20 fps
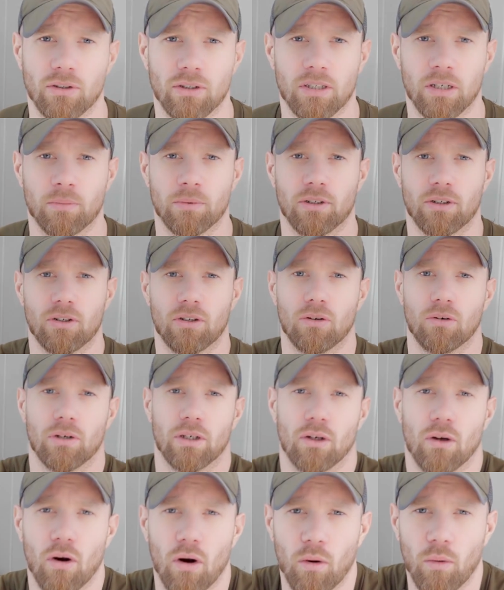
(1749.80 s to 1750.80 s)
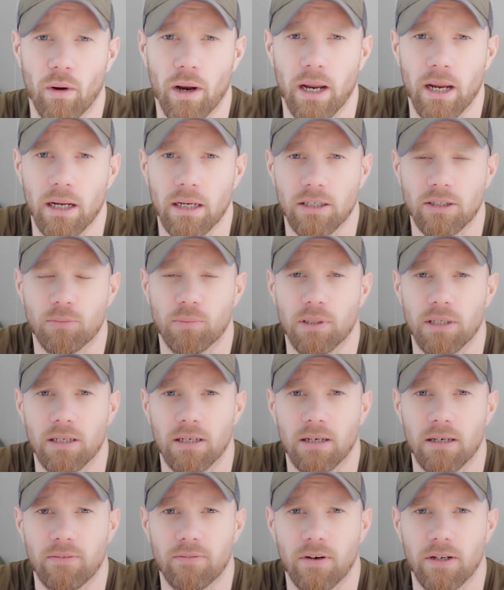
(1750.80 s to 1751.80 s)
some of snowy Norway. It's been
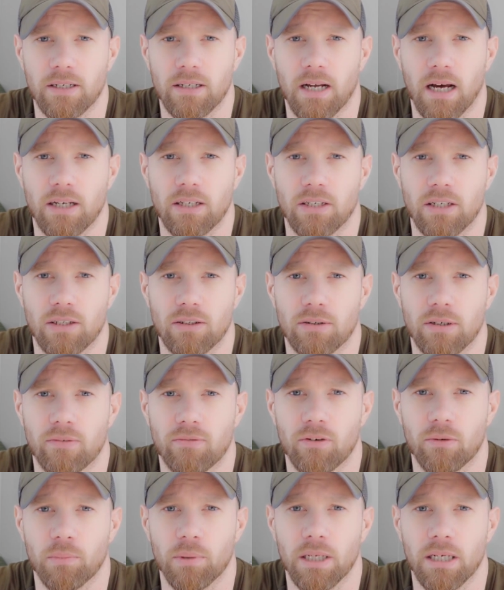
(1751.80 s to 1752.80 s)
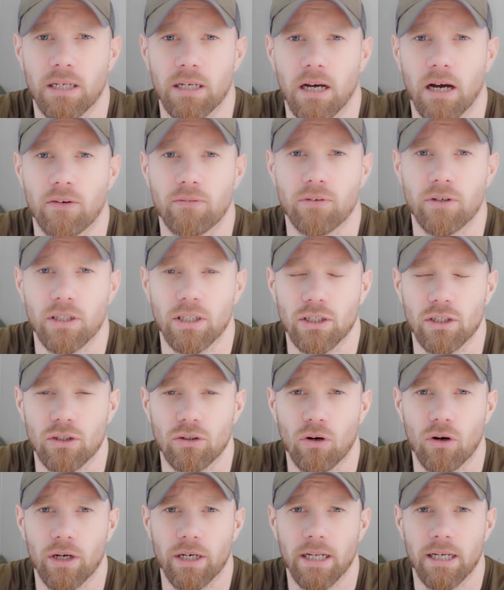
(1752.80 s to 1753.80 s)
a fantastic trip for me. I really
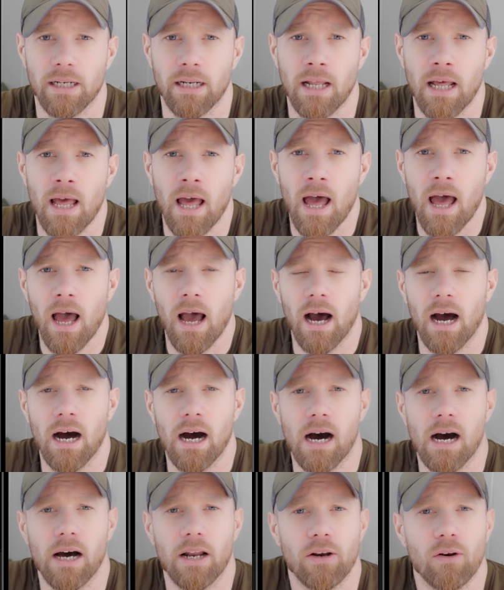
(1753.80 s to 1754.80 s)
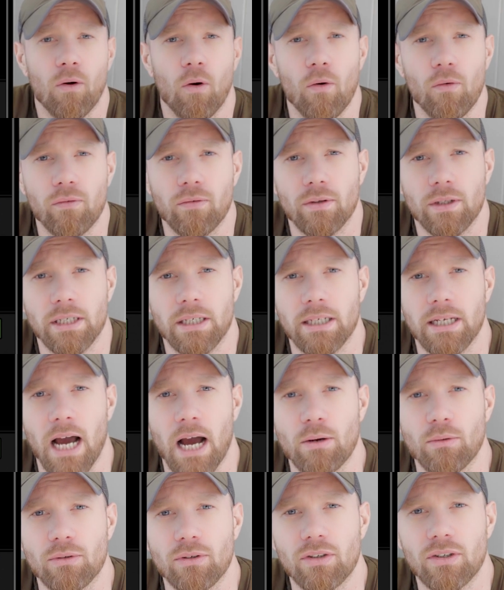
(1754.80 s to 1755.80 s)
enjoyed it. And hopefully
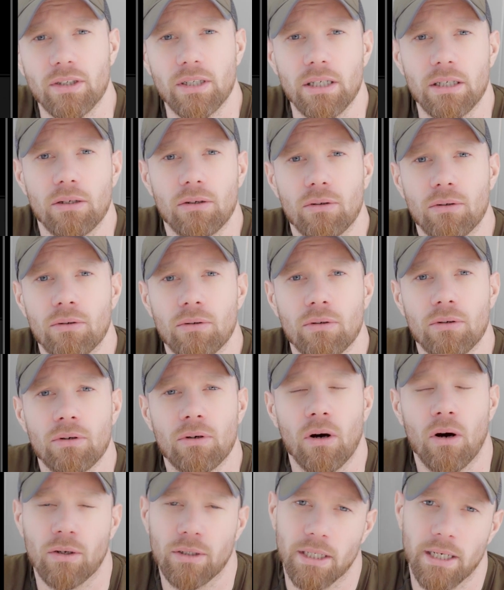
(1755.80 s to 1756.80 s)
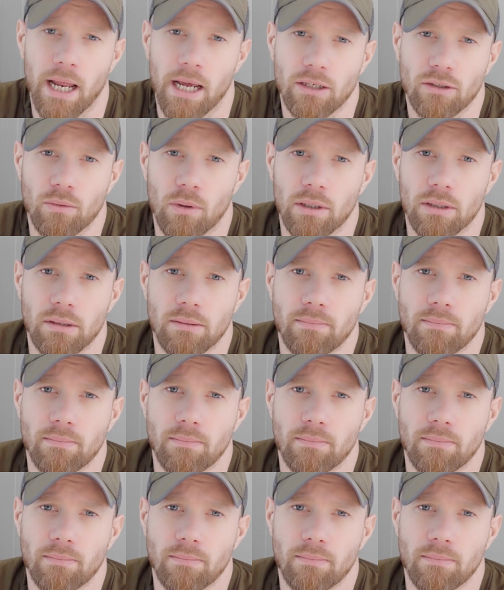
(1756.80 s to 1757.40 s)
I will see you on the next one.